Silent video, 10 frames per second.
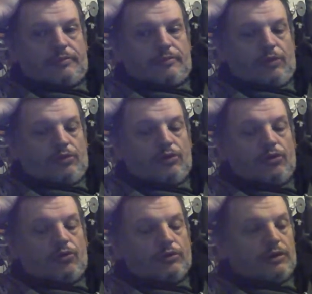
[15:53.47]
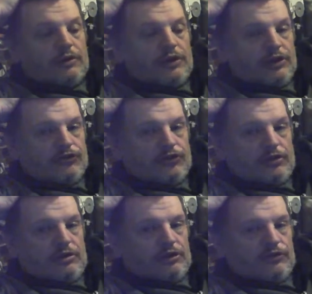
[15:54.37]
But all in all, it
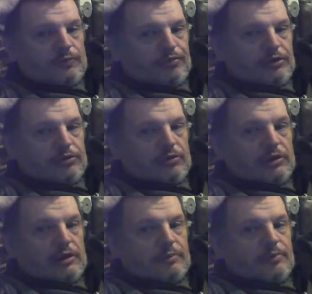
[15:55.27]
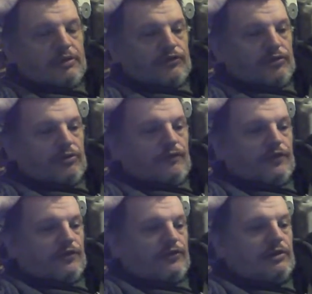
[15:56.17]
is a pretty good game, but there's a lot of
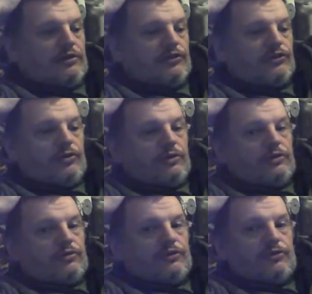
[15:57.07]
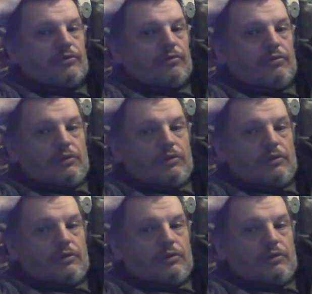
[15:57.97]
things that needs doing to it still.